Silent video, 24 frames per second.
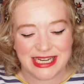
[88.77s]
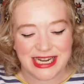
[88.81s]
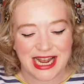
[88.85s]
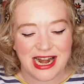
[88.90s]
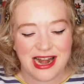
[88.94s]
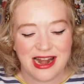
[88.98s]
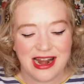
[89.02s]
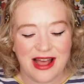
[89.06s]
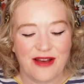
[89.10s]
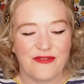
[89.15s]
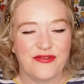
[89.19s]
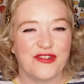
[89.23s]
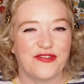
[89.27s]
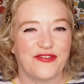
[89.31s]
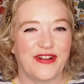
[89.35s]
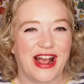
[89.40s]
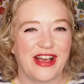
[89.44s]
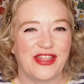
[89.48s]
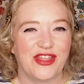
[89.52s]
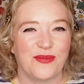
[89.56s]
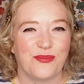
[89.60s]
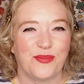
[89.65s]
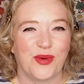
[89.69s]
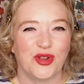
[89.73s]
I love the
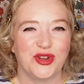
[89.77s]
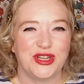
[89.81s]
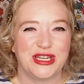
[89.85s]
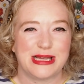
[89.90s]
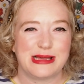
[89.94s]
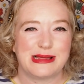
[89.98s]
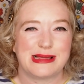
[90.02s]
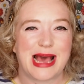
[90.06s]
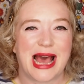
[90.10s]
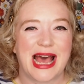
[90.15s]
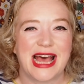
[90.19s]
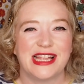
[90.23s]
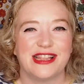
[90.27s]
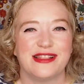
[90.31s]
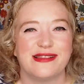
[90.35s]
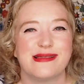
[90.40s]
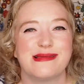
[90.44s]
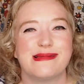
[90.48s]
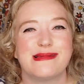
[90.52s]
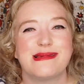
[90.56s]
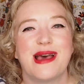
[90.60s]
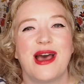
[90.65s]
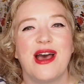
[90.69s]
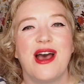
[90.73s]
fact that Bondi
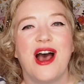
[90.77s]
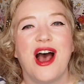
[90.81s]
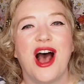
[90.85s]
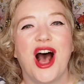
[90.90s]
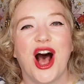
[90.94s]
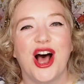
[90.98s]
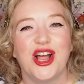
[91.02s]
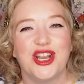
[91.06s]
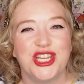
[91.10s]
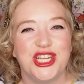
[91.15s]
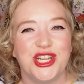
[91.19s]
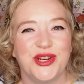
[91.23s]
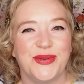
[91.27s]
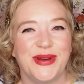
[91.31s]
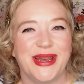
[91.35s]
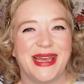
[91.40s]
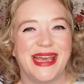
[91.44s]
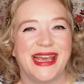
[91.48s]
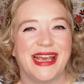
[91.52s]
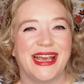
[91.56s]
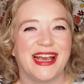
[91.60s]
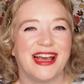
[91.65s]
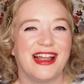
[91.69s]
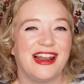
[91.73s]
Sands are
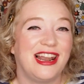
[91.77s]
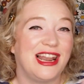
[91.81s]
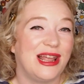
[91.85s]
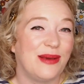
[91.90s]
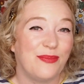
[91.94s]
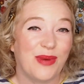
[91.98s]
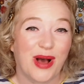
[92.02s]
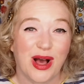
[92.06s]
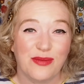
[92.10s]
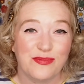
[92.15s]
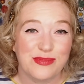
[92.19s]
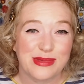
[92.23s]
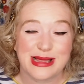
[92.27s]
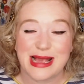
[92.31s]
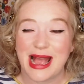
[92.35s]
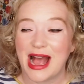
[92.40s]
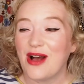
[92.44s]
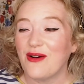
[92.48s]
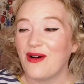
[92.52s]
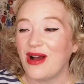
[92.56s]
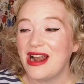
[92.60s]
doing lip balms now.